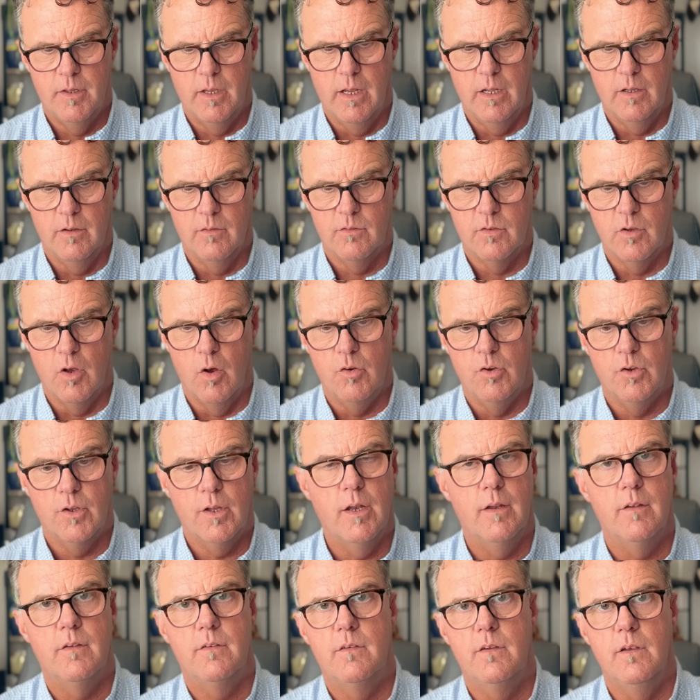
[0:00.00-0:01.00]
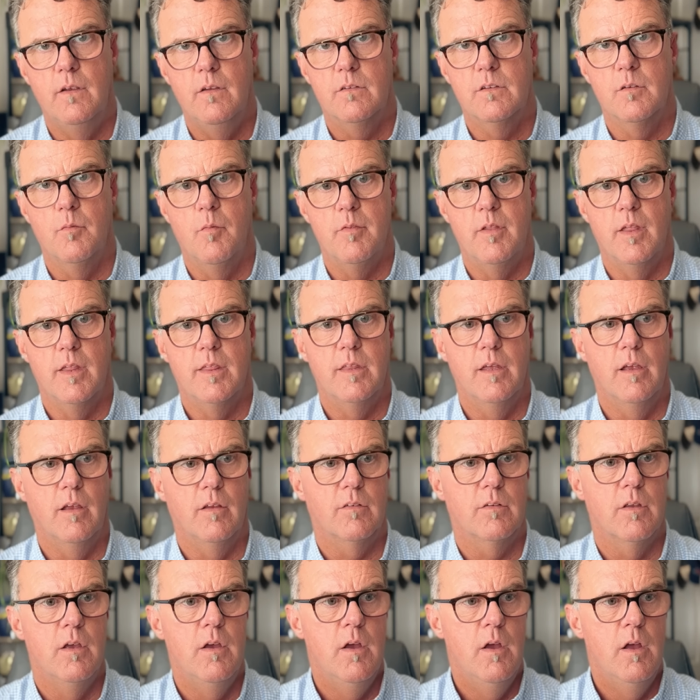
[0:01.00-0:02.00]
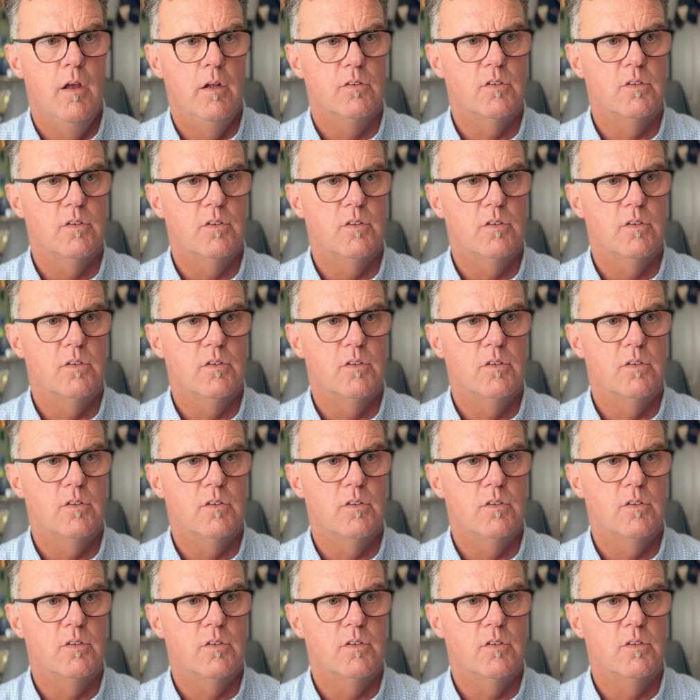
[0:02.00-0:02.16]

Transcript: And so you're going to see some of the things